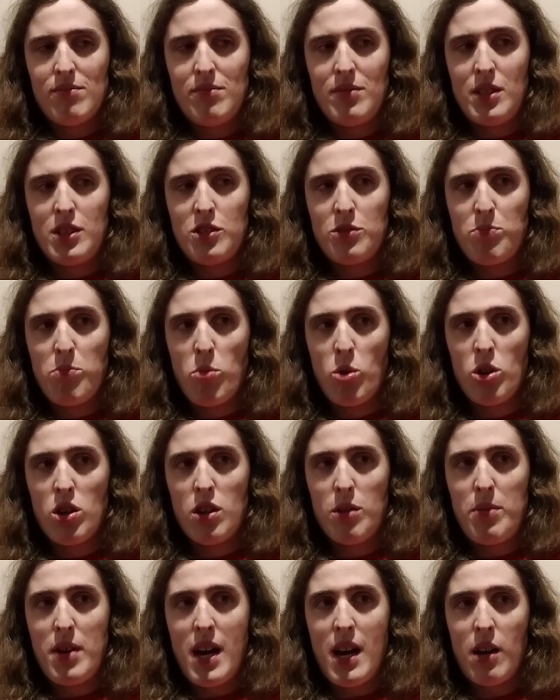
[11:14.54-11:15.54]
is
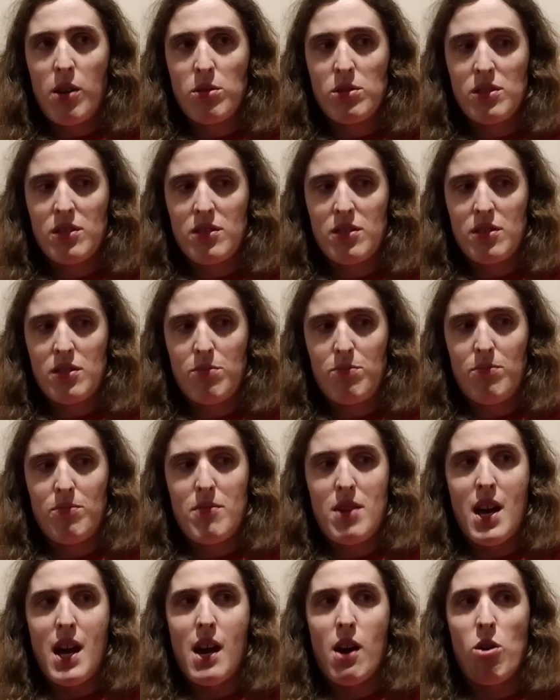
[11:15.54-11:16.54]
more about
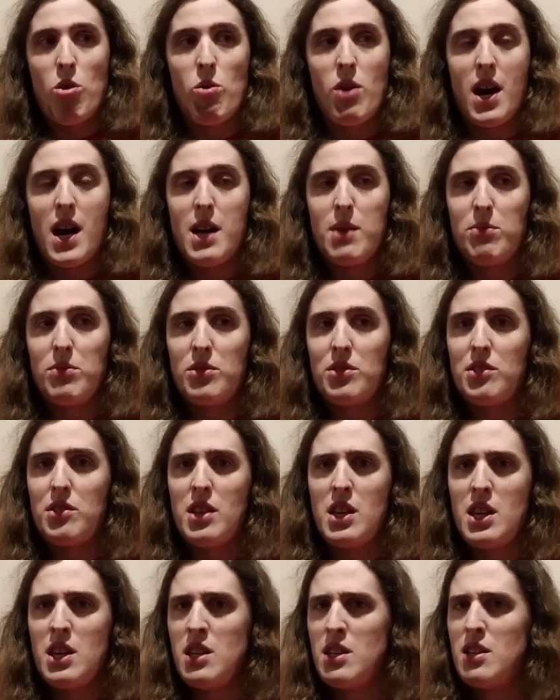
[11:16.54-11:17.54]
how I'm
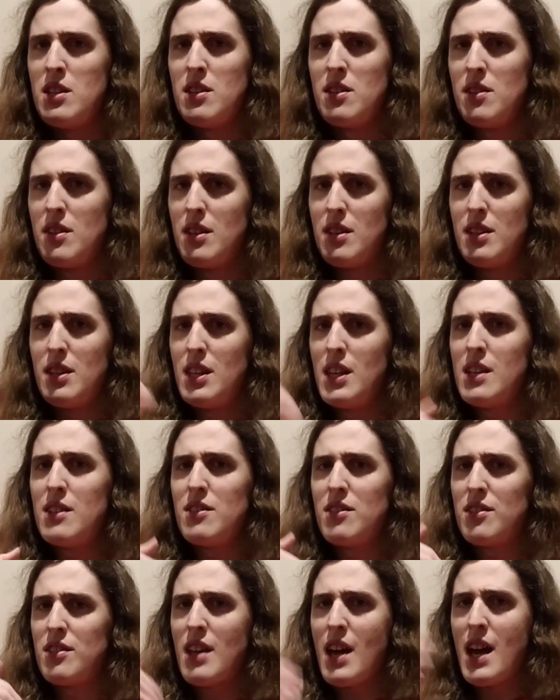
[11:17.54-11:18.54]
seen
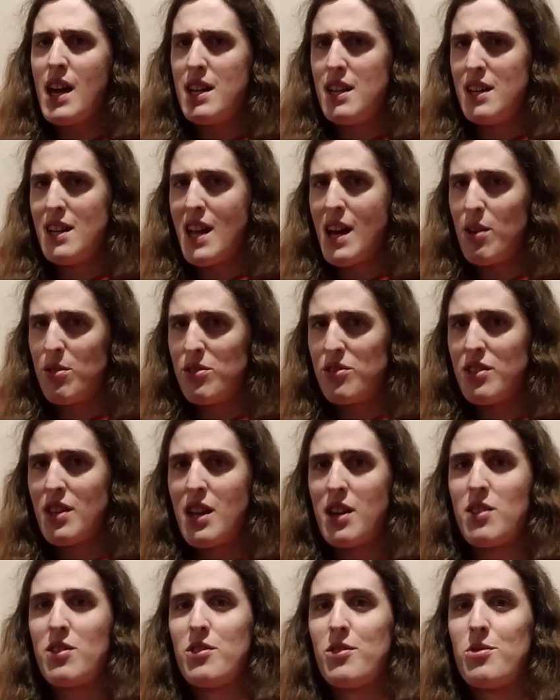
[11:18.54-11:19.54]
inside and
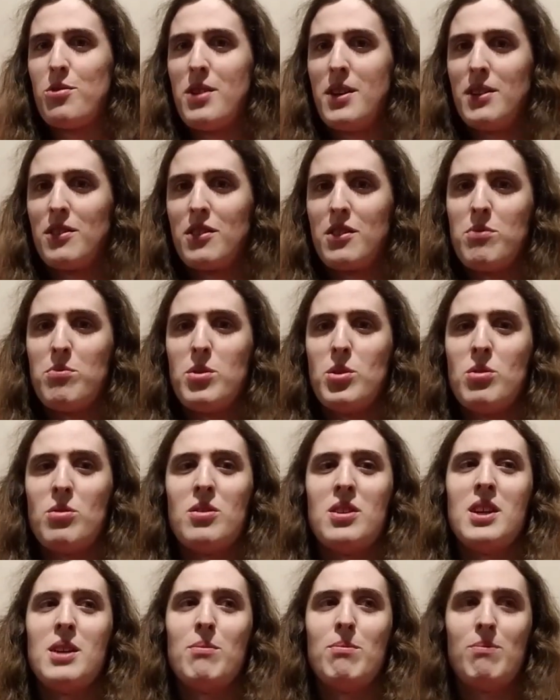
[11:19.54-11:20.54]
outside of the trans
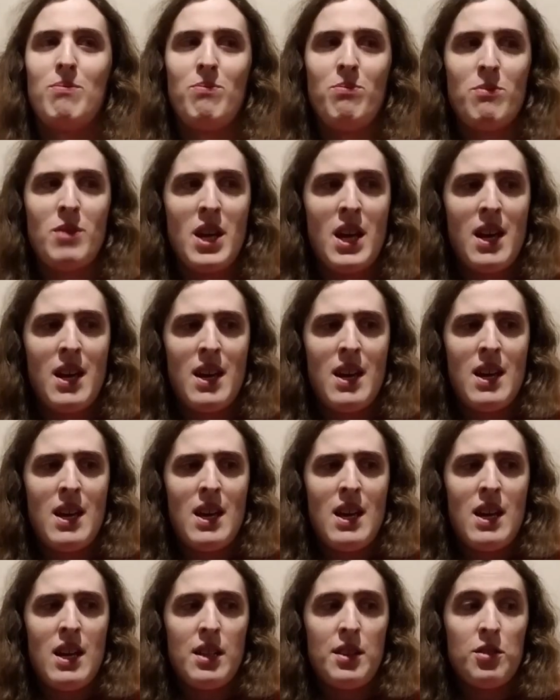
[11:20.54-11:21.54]
community.
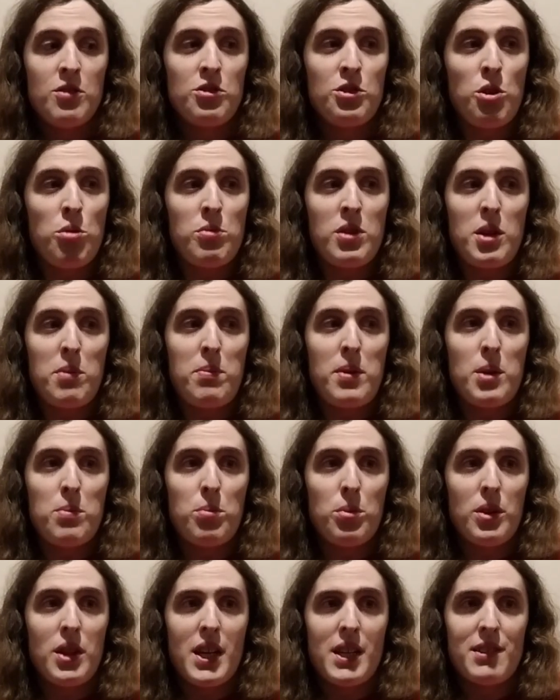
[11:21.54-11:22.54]
There's so many
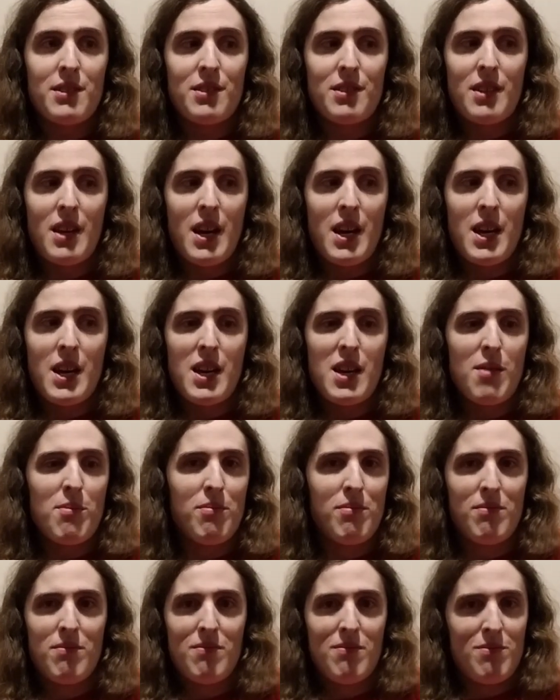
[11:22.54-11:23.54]
people that say,
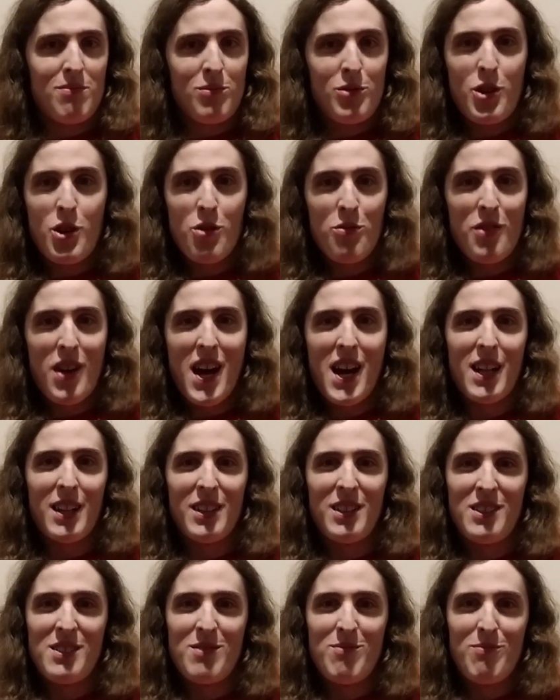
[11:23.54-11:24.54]
you're
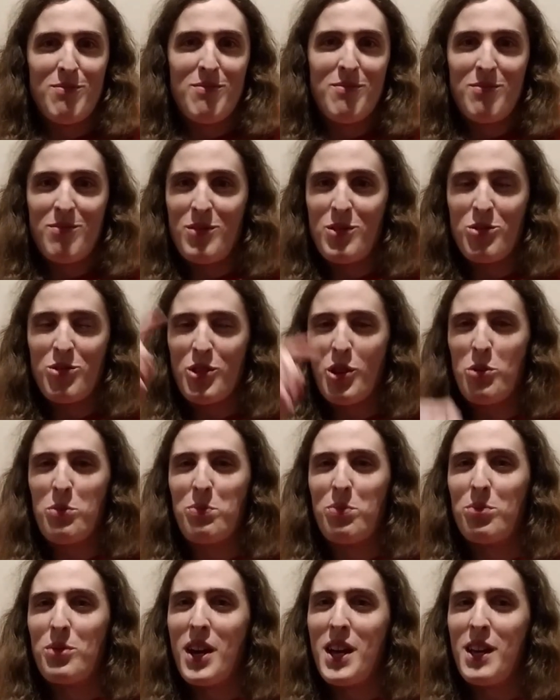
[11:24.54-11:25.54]
valid. You're so
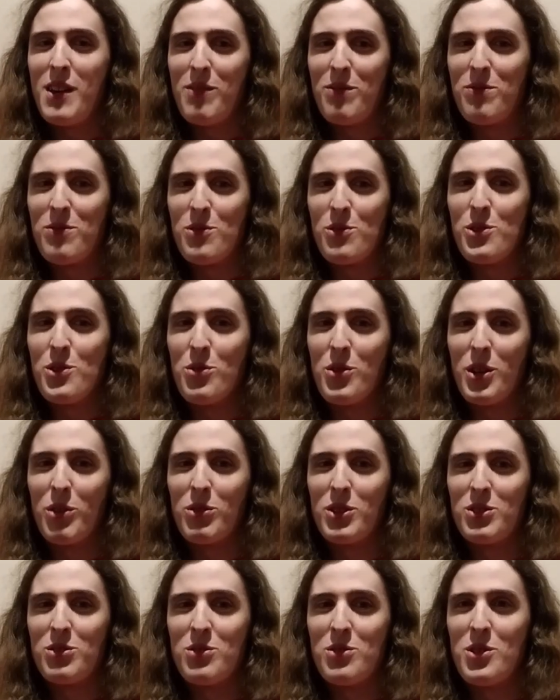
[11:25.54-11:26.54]
brave for doing
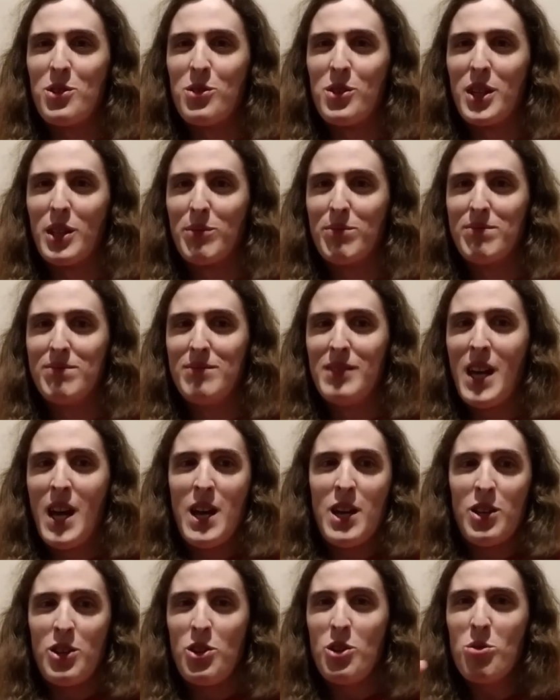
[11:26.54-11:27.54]
what you're doing.
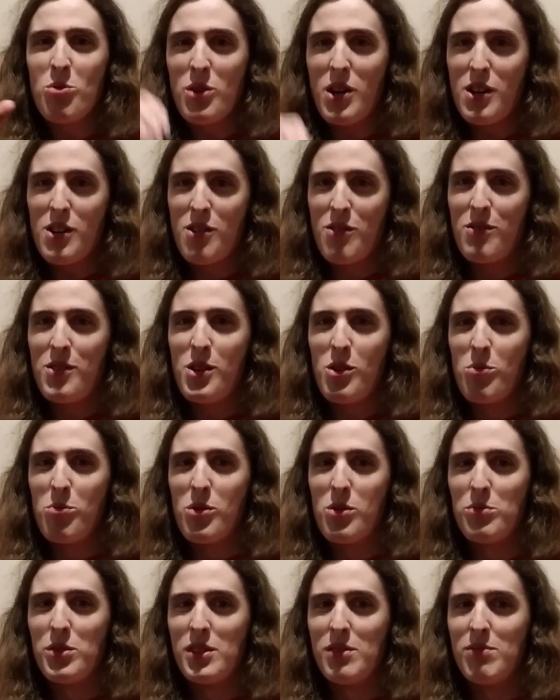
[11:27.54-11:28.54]
You are a real
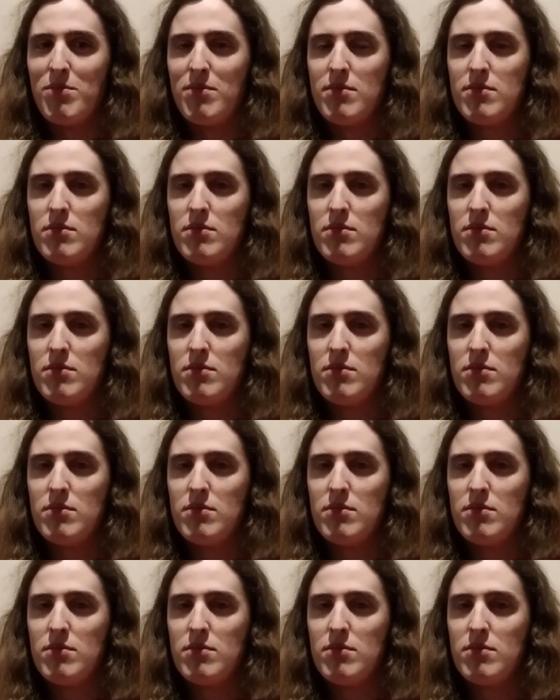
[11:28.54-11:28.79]
woman.